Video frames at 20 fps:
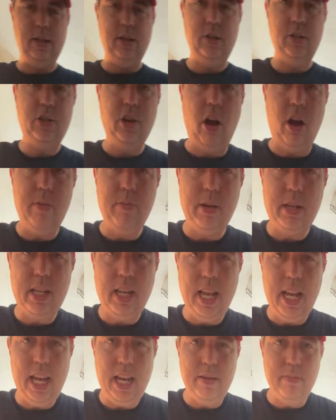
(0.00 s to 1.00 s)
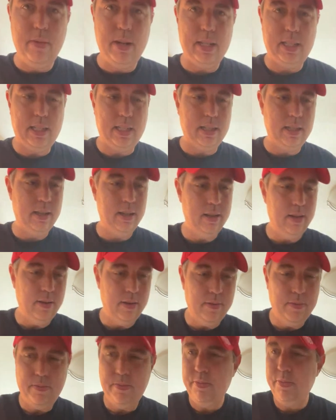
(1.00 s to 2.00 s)
John McClane must
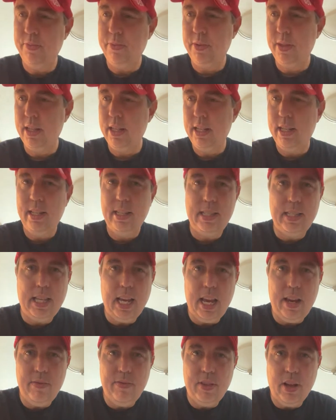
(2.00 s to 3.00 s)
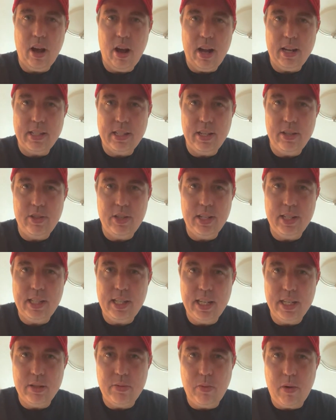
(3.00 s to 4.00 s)
save the
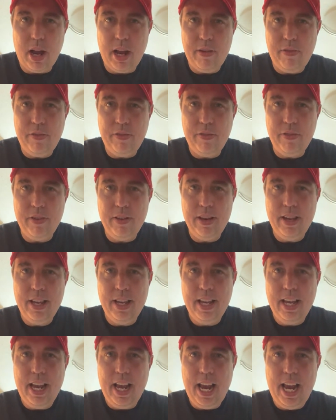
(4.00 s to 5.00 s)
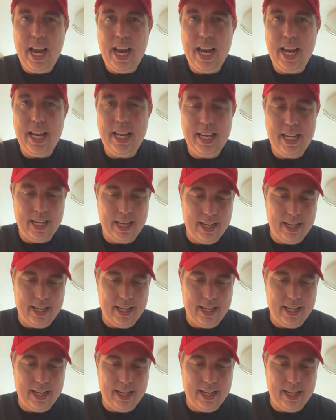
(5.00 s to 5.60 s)
hostages, his wife, and